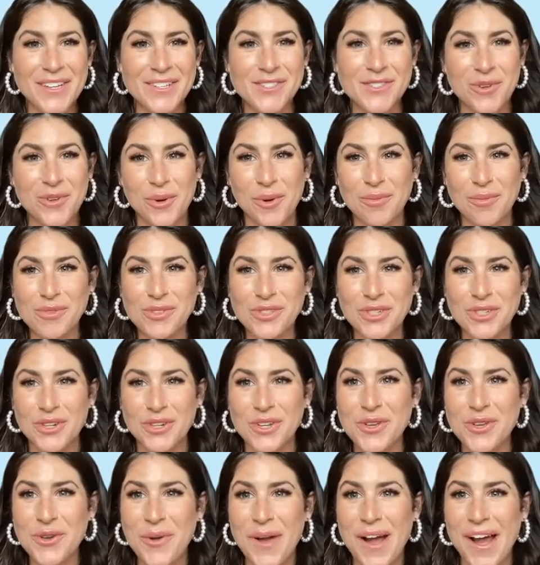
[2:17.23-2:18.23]
So I'm sure
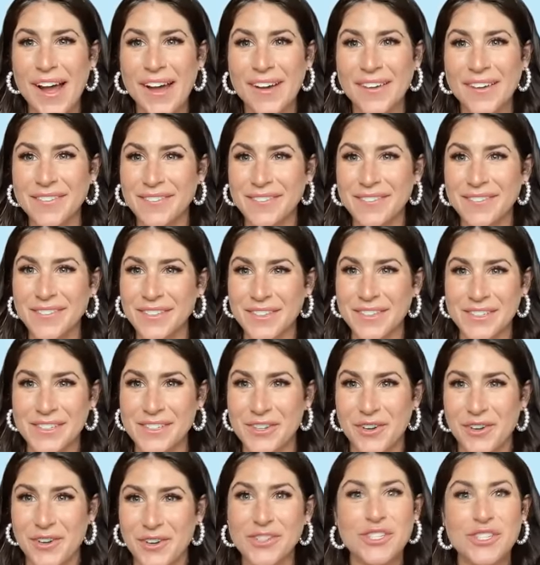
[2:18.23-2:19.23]
you have
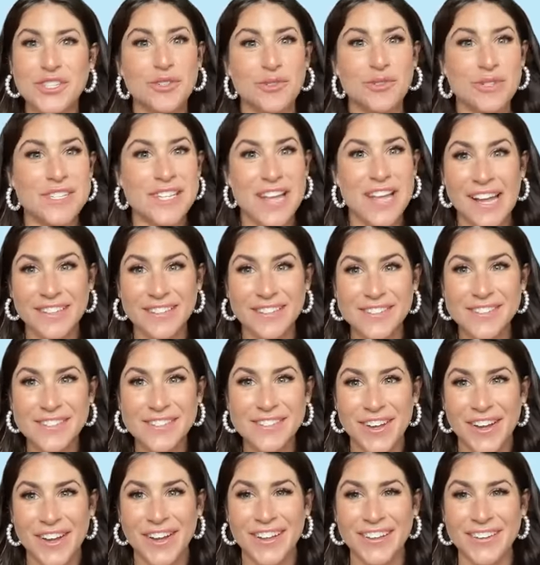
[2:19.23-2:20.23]
your two
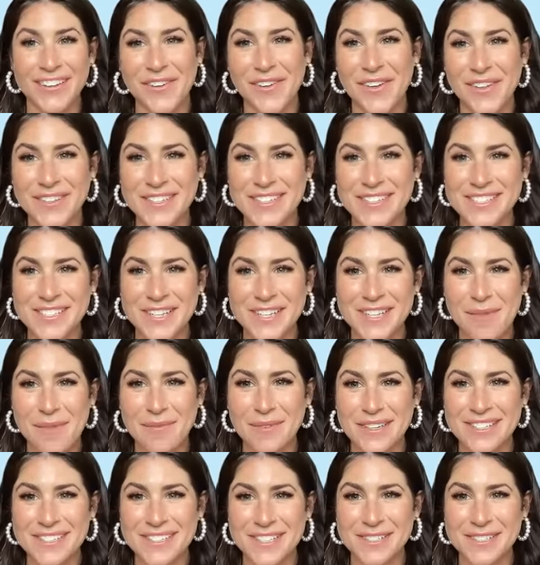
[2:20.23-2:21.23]
cents on all these
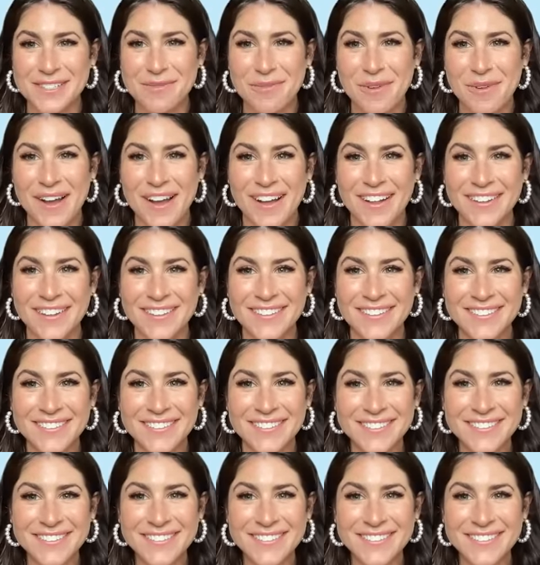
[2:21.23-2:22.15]
topics as well.